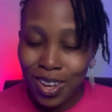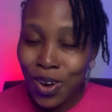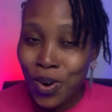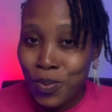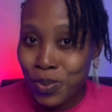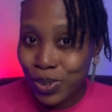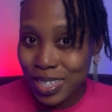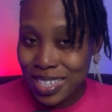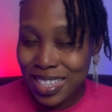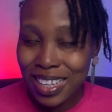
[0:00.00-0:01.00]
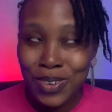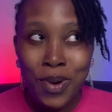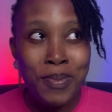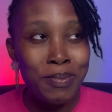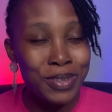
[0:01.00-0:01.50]
Hope you understand. Hope
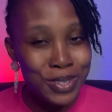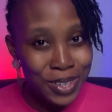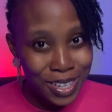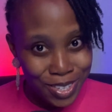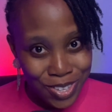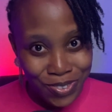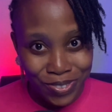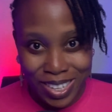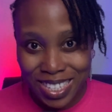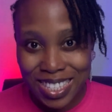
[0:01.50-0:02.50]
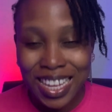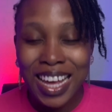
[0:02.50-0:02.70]
I'm not talking so fast.